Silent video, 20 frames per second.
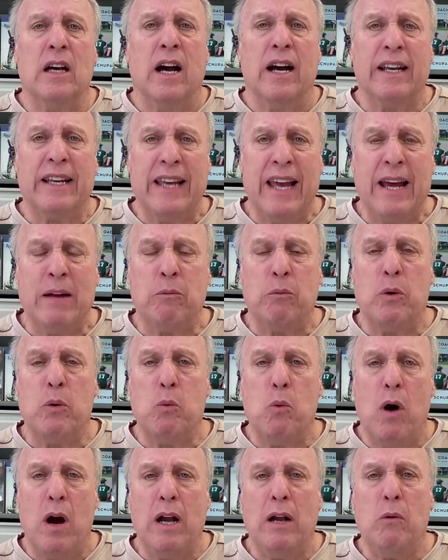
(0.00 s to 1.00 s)
Again, we
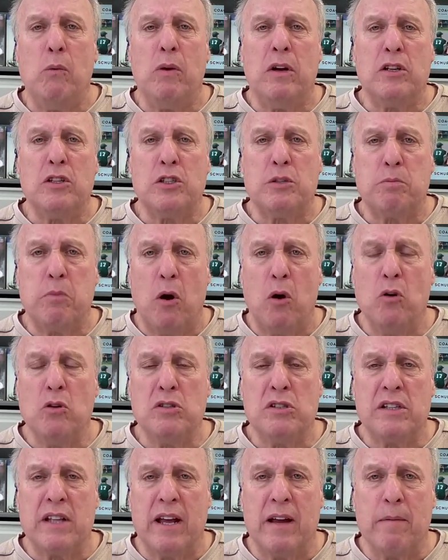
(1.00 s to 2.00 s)
want to
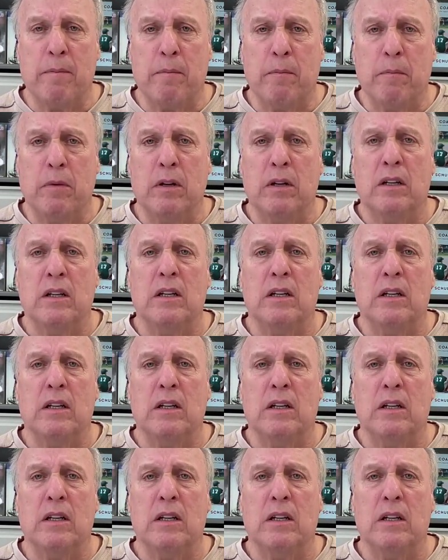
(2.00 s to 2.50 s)
expose them